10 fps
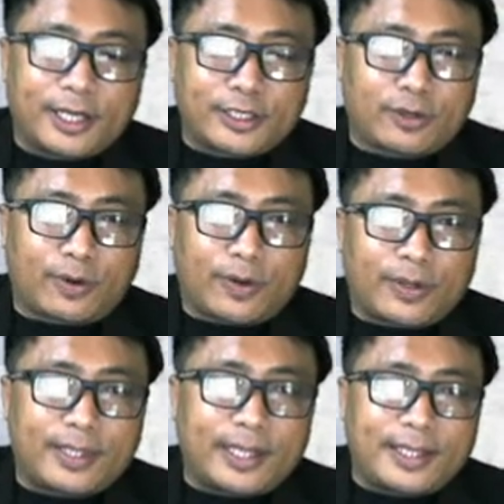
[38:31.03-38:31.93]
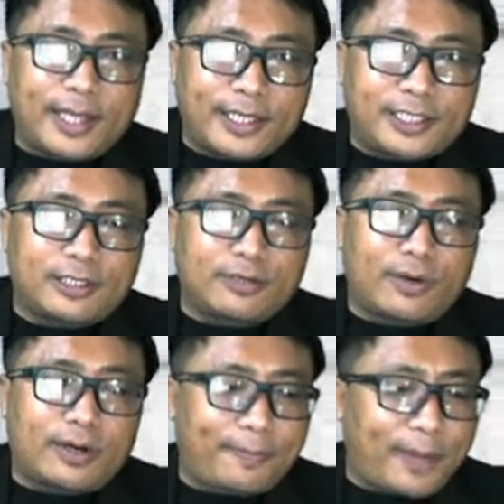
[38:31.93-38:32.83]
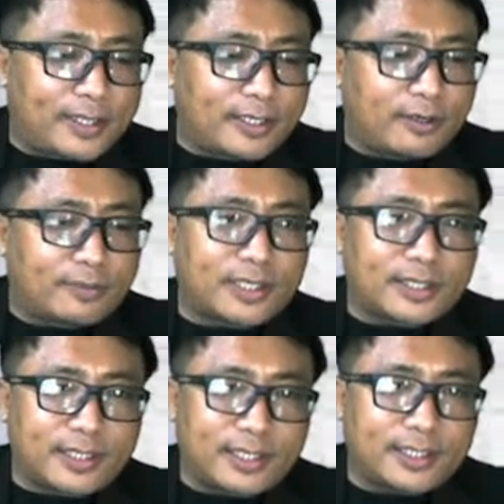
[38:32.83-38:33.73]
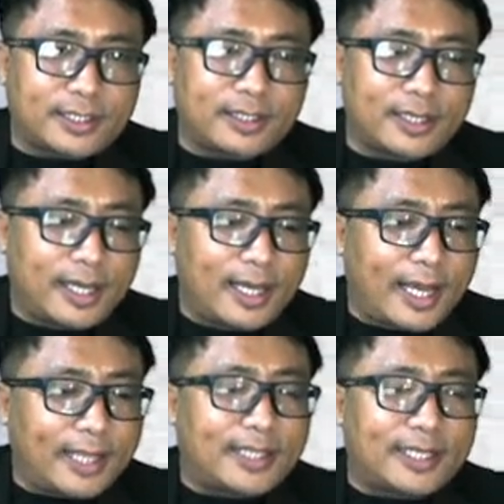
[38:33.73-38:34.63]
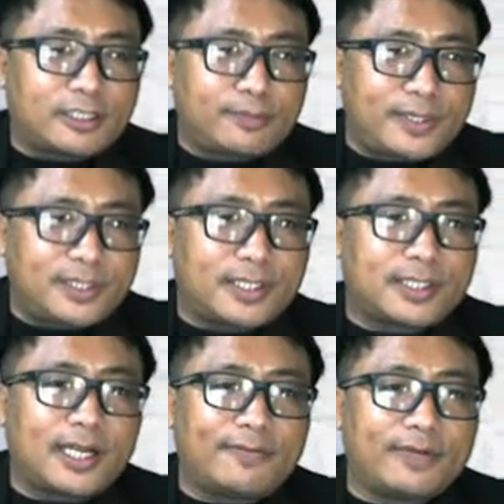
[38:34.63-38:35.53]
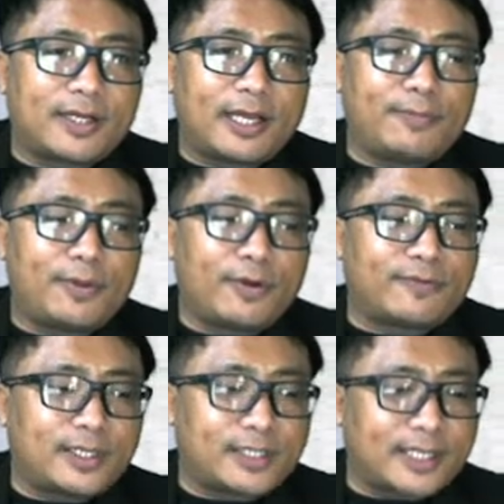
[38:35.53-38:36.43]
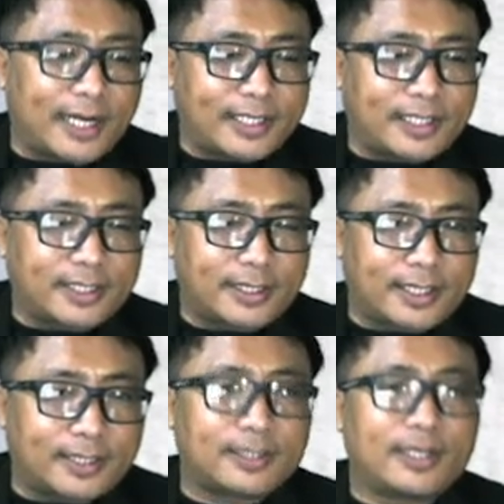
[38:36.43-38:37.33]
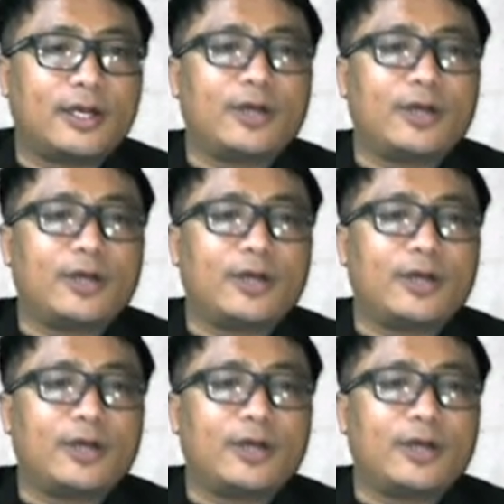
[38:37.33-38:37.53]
So, the nature or the pattern of succession at the species level can be of these characteristics.